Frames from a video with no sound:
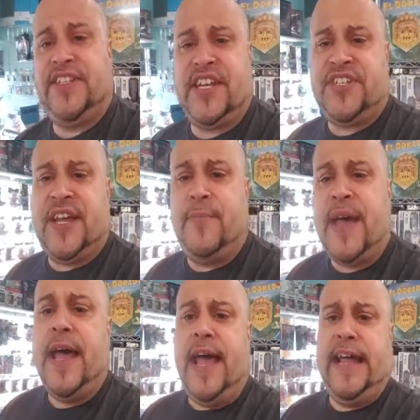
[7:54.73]
says to him,
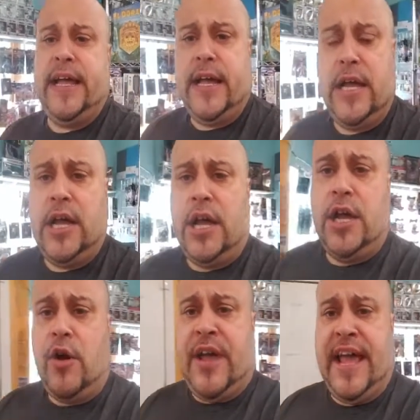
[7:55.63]
hey,
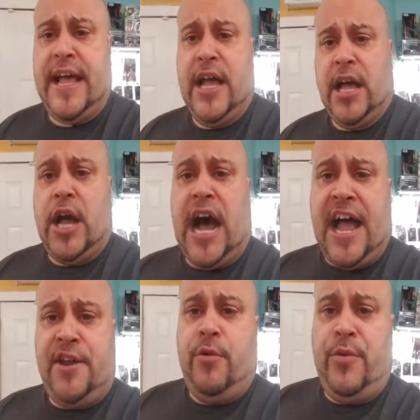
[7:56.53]
okay, I
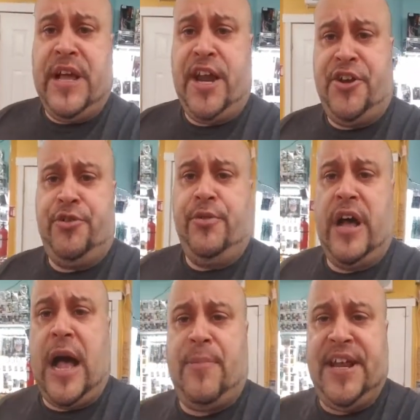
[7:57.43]
know what we got to do.
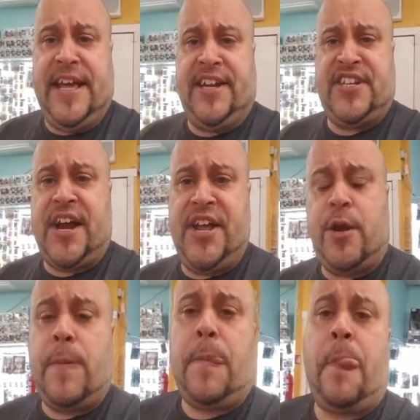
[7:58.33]
I'm going to get us out of
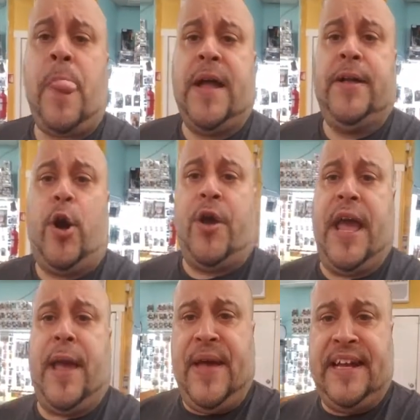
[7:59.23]
here.
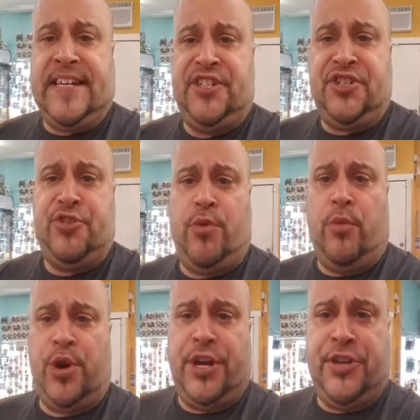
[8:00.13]
Okay, attention to what
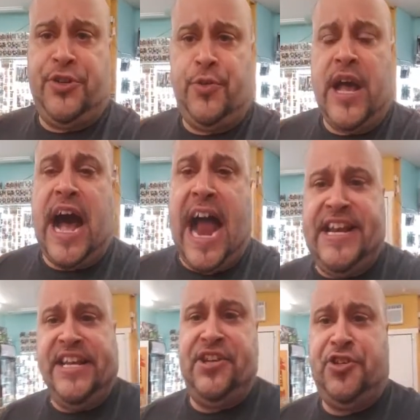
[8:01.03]
we're going to do. I
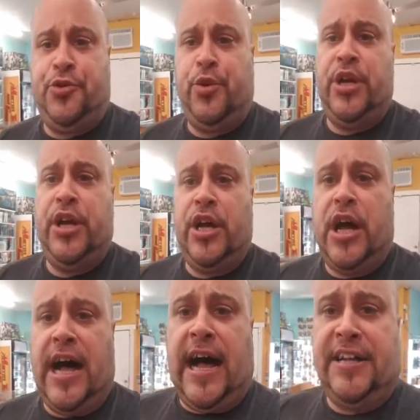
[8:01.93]
need you
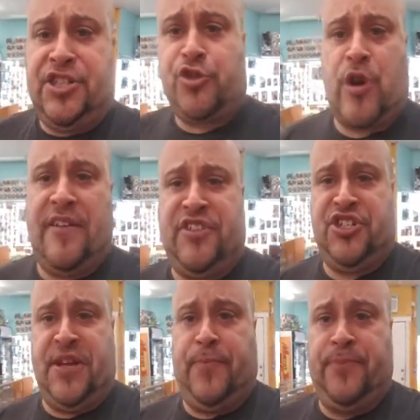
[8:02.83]
to drive the
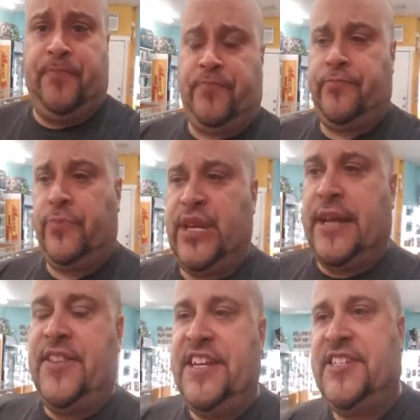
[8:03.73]
Jeep.
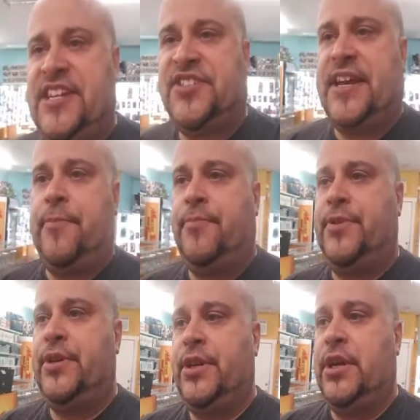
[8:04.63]
And then he says to him,
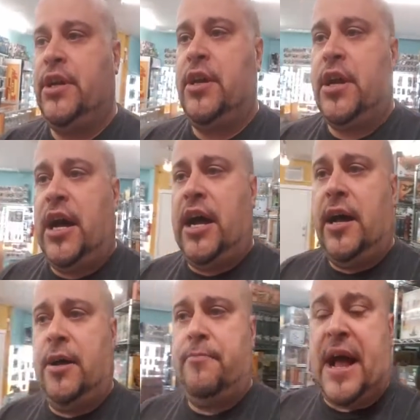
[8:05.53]

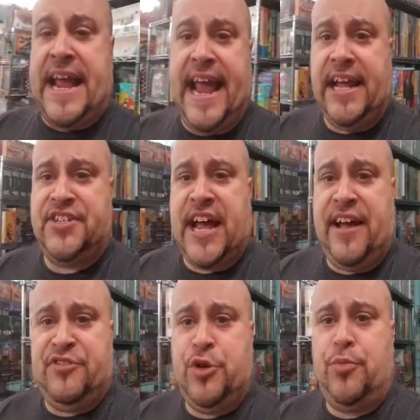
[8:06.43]
I can't. I
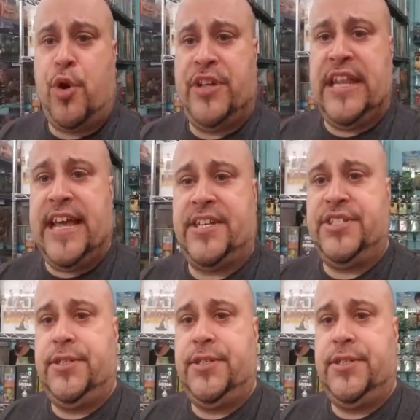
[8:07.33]
have 2 broken legs.